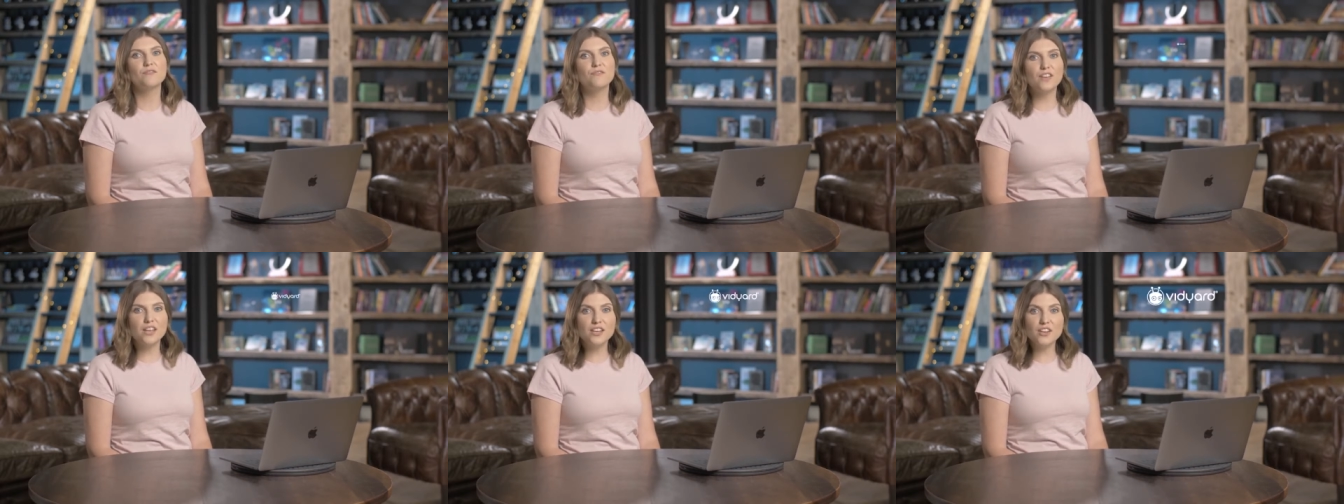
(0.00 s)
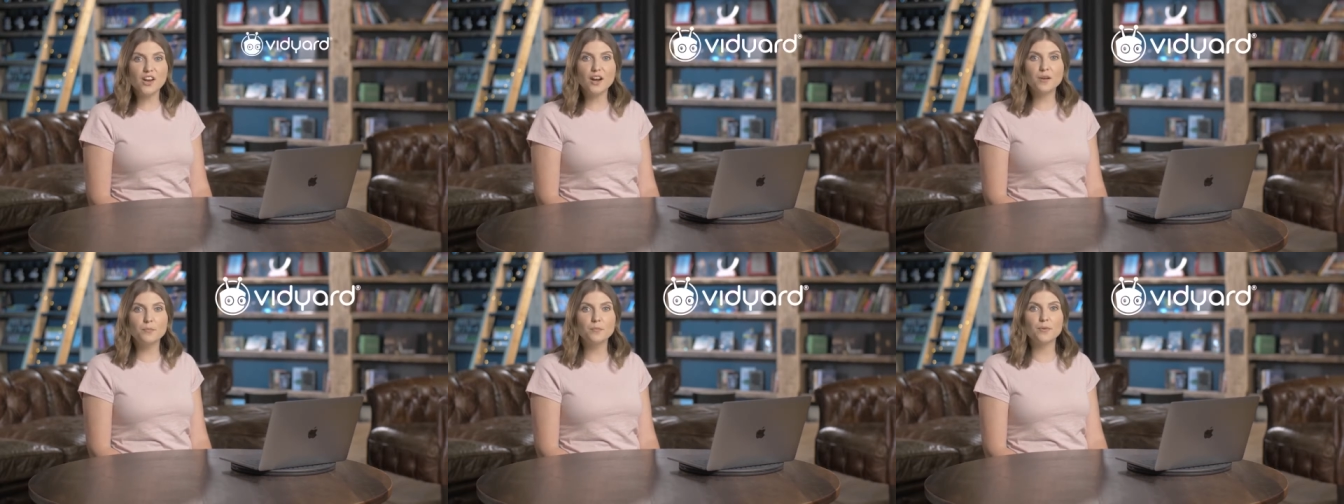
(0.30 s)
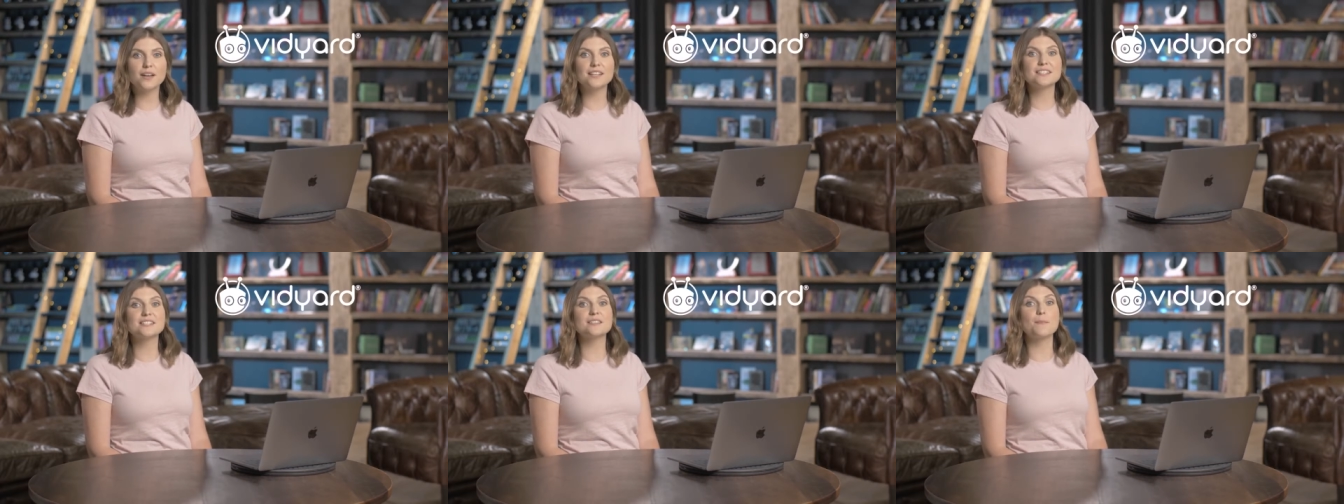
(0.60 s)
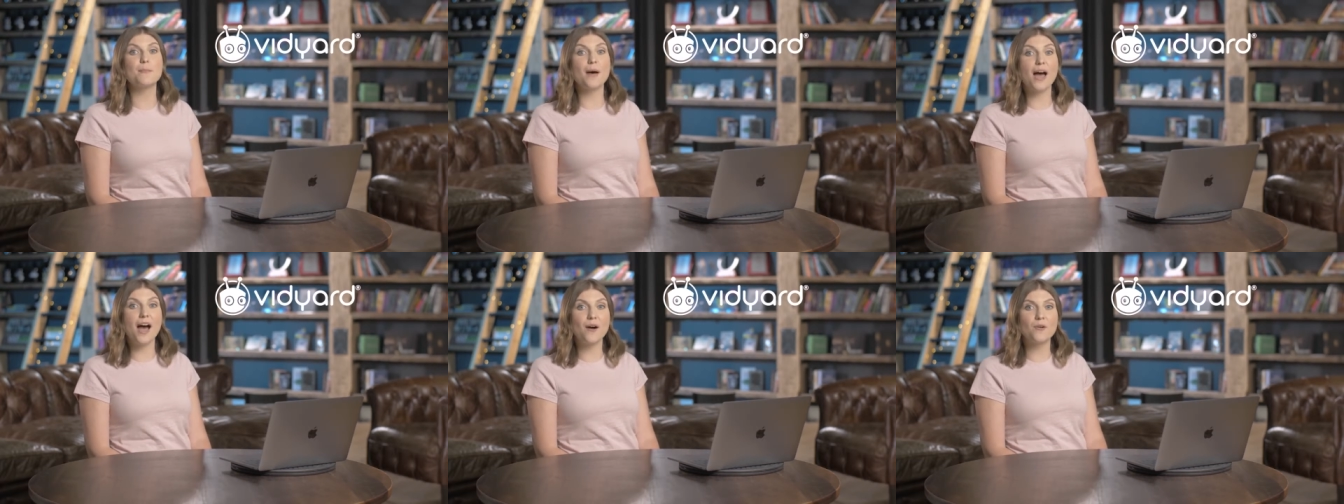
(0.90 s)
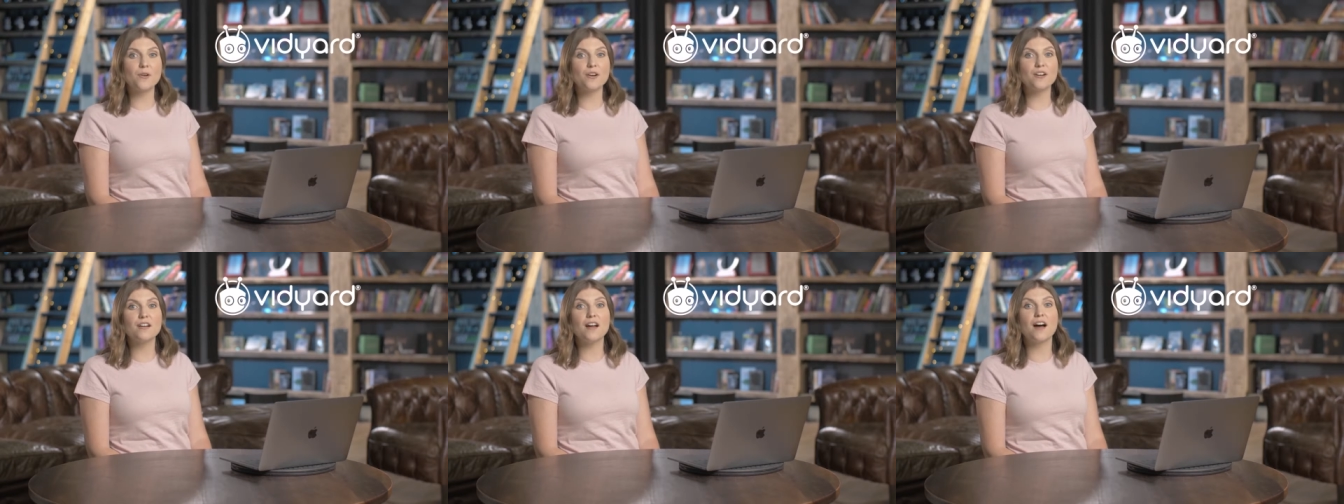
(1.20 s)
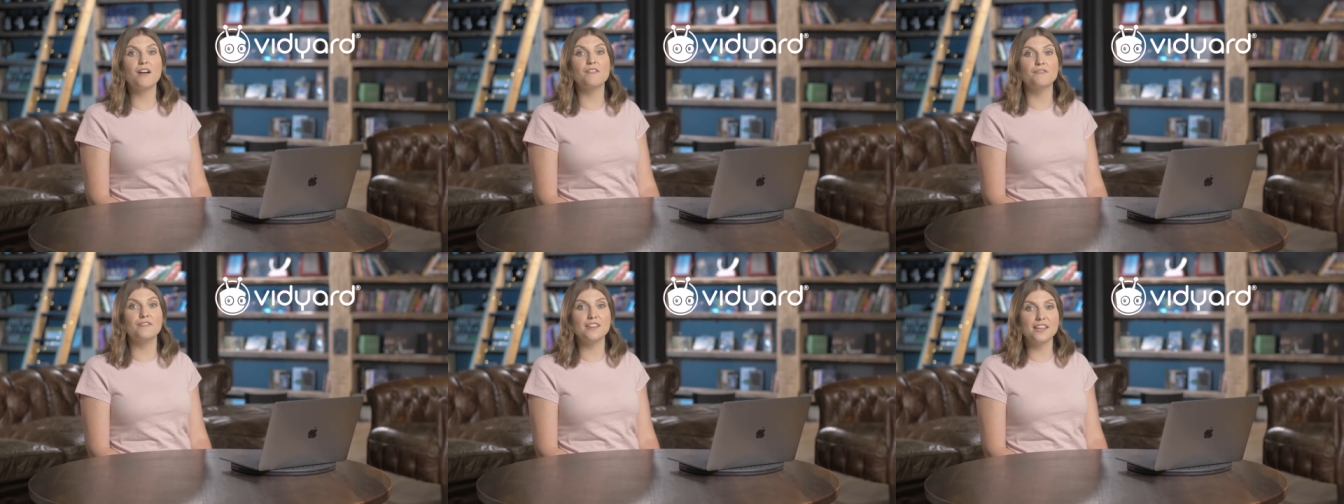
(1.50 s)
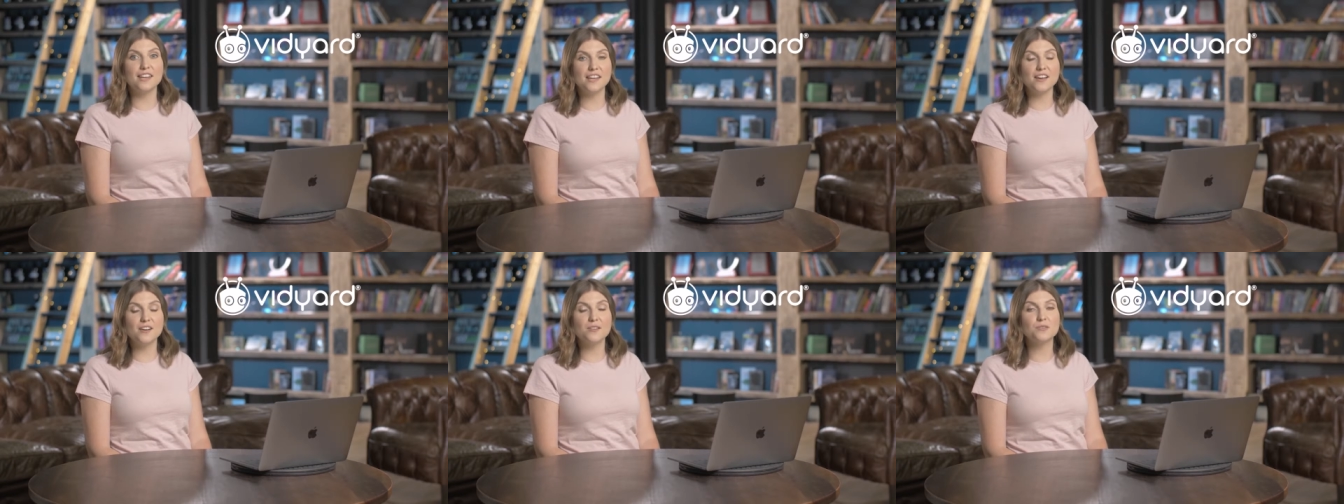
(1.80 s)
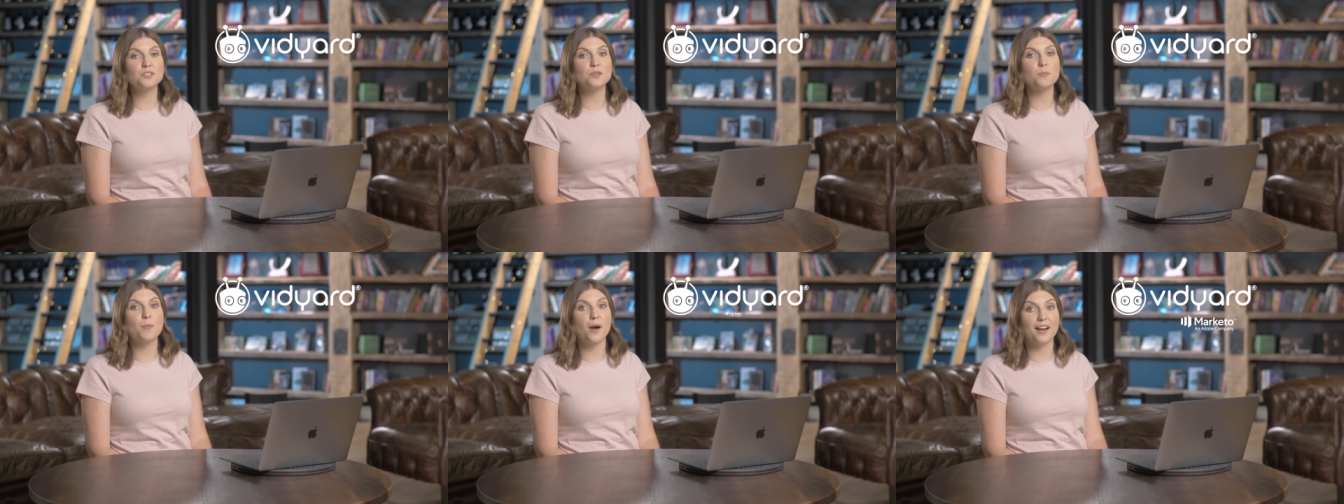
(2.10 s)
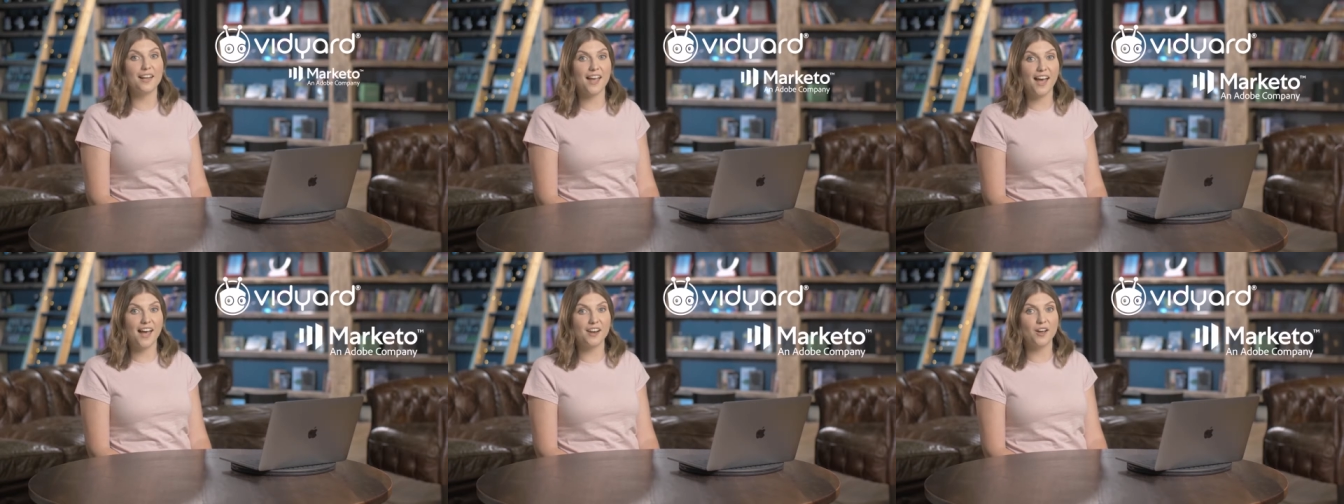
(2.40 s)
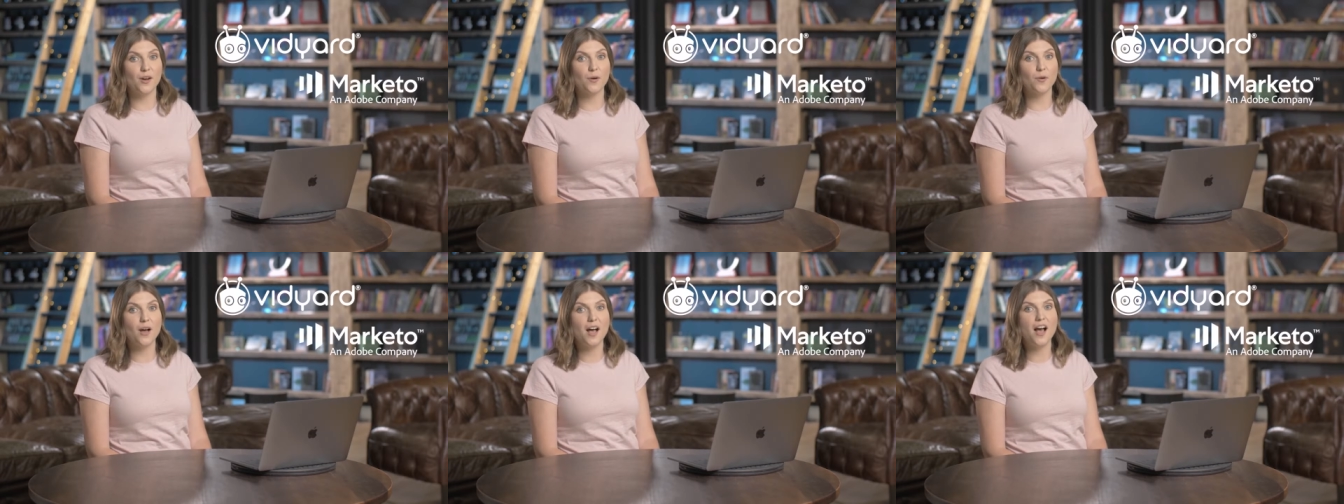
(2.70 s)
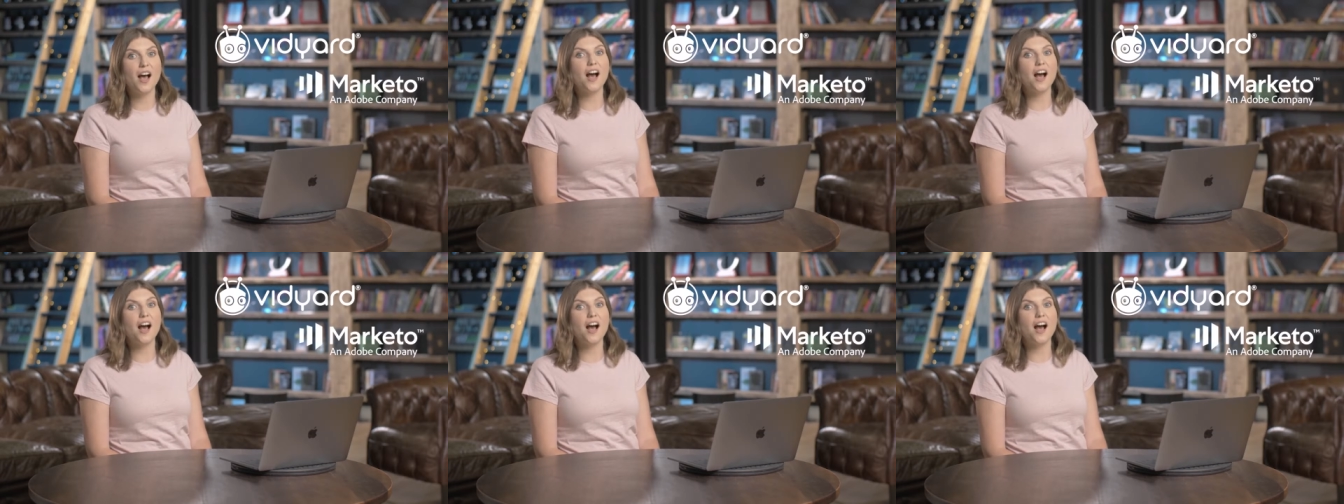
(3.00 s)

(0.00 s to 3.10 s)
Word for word: Vidyard brings the power of video to Marketo,